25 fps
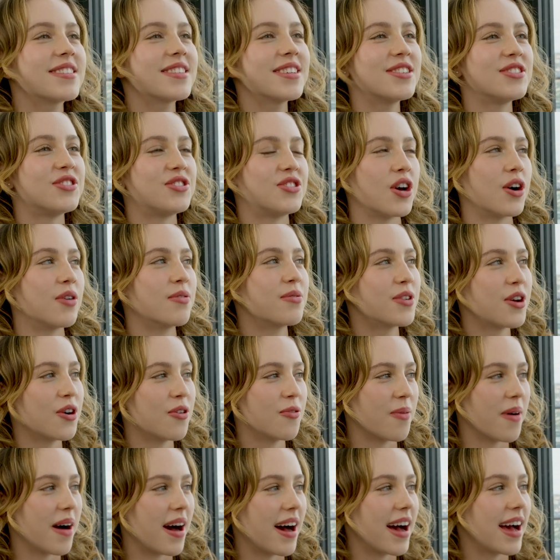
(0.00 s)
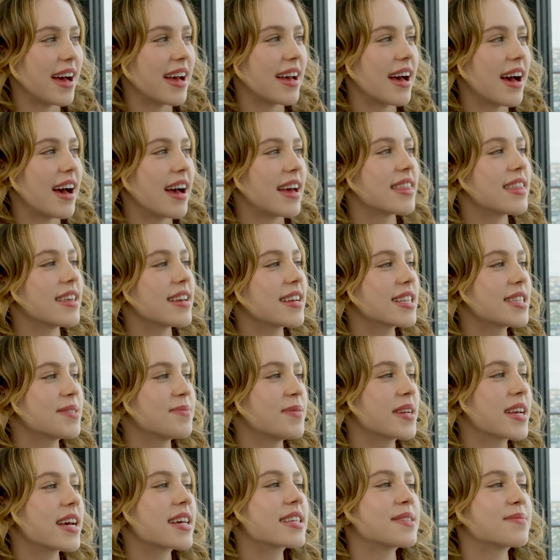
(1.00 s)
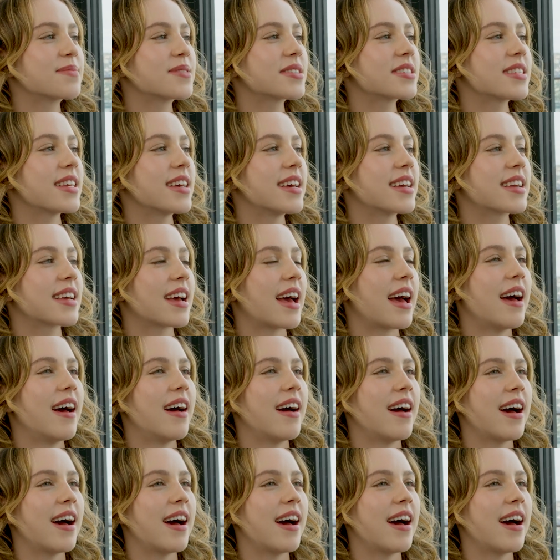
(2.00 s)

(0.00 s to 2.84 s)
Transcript: honestly don't know why. I think it's because I'm just like